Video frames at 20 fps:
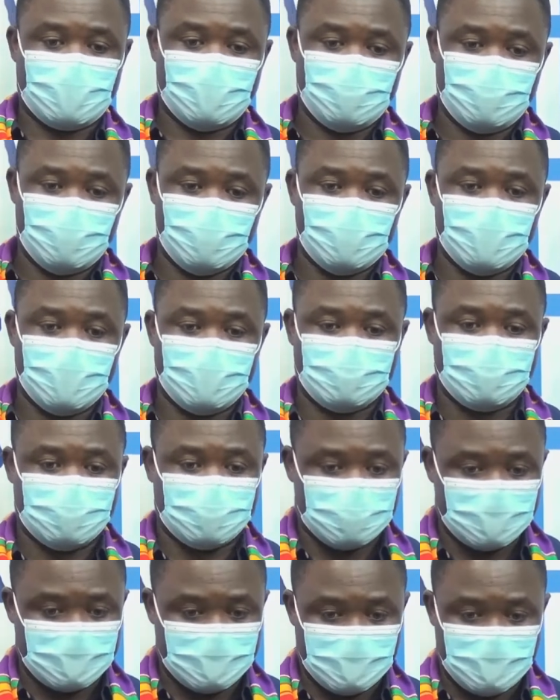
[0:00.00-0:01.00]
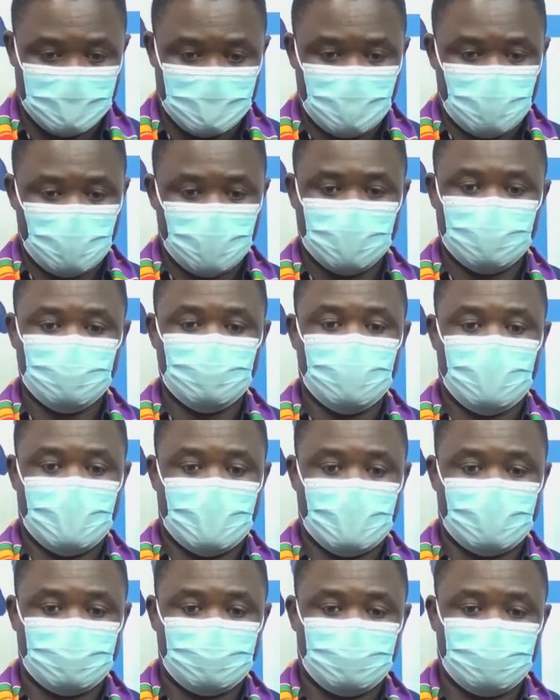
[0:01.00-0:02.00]
in US, we do
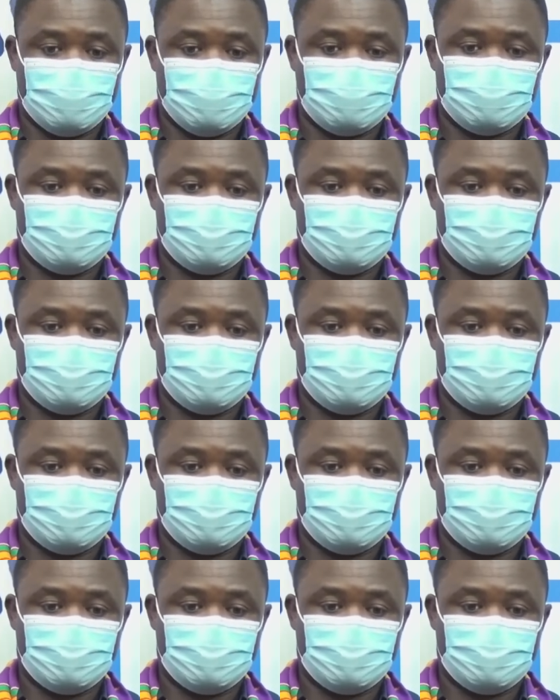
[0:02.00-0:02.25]
have